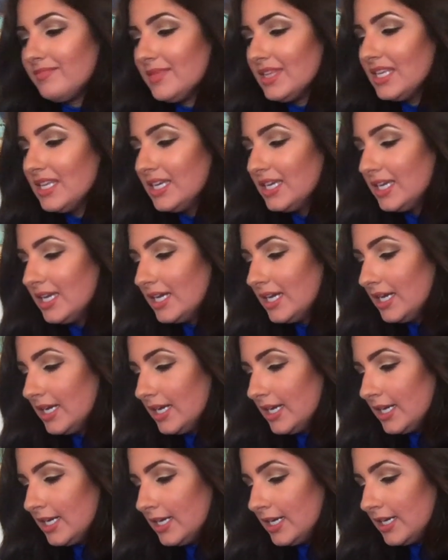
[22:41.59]

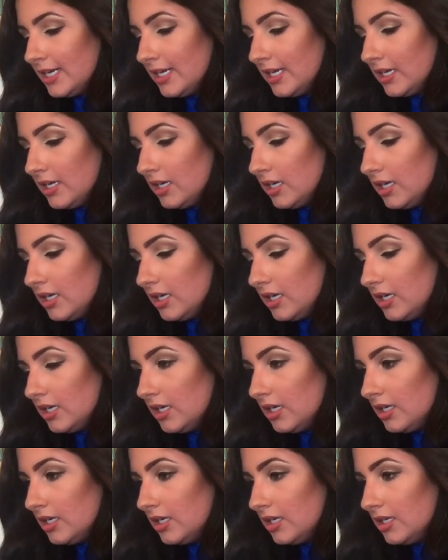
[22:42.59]
[no speech]